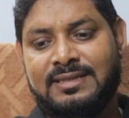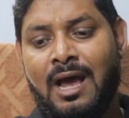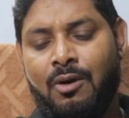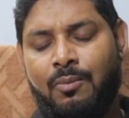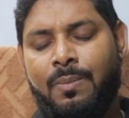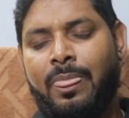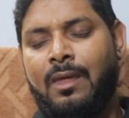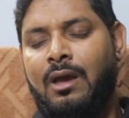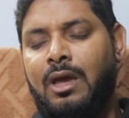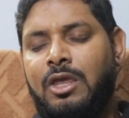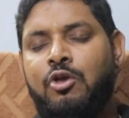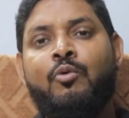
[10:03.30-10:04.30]
Now
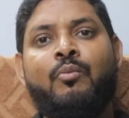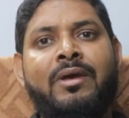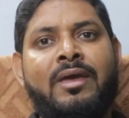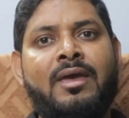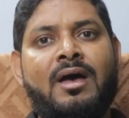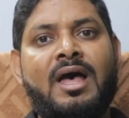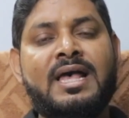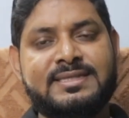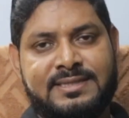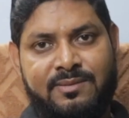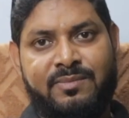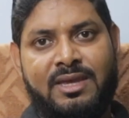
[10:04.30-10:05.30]
you may
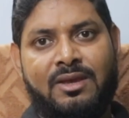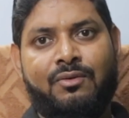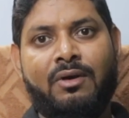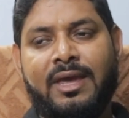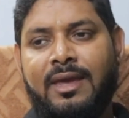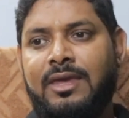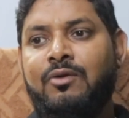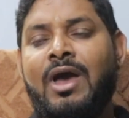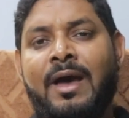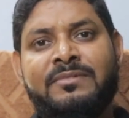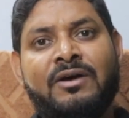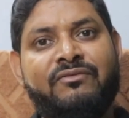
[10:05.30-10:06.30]
ask me, okay, you
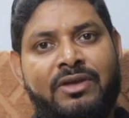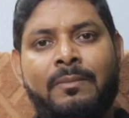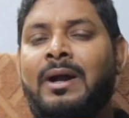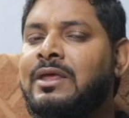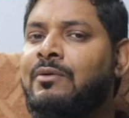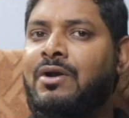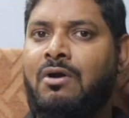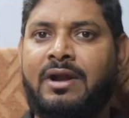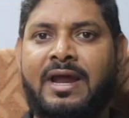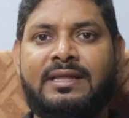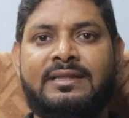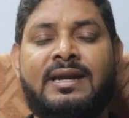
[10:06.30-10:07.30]
have the V but you are
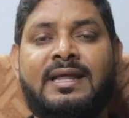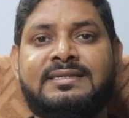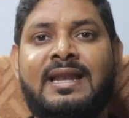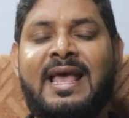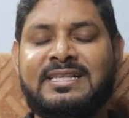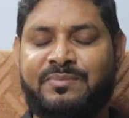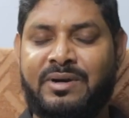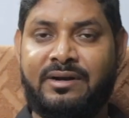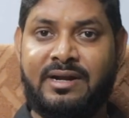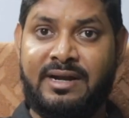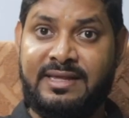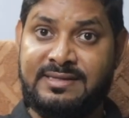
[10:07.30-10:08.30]
not getting the result as per
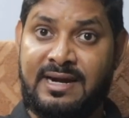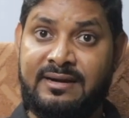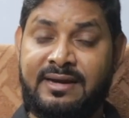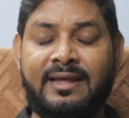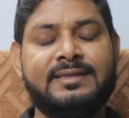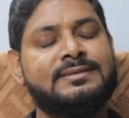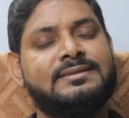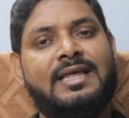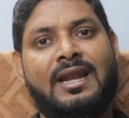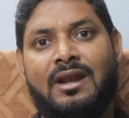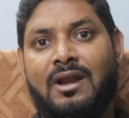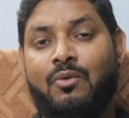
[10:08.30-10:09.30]
the desired things,
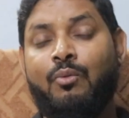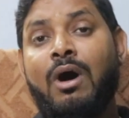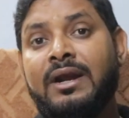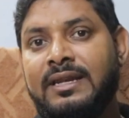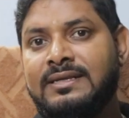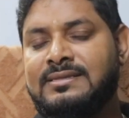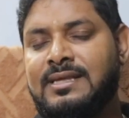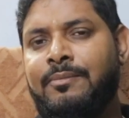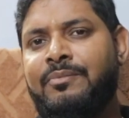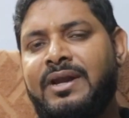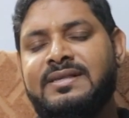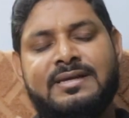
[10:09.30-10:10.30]
then what is
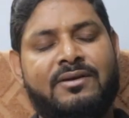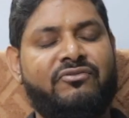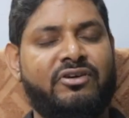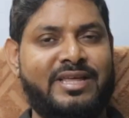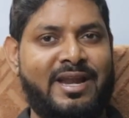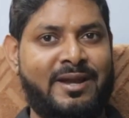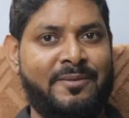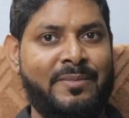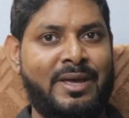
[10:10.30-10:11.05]
the reason for that?